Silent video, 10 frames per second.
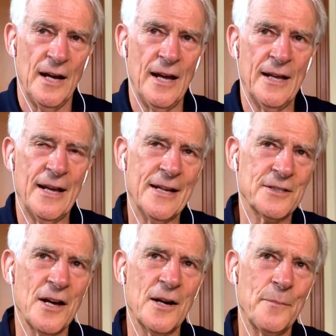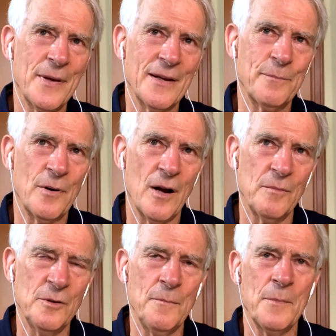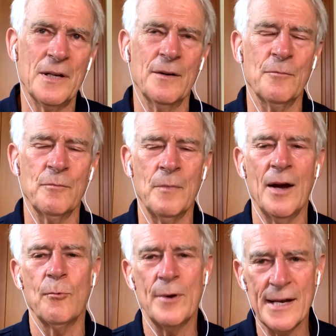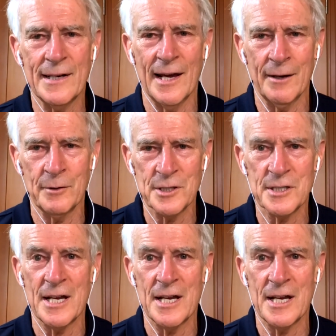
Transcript: It's not a big problem, but my weak languages,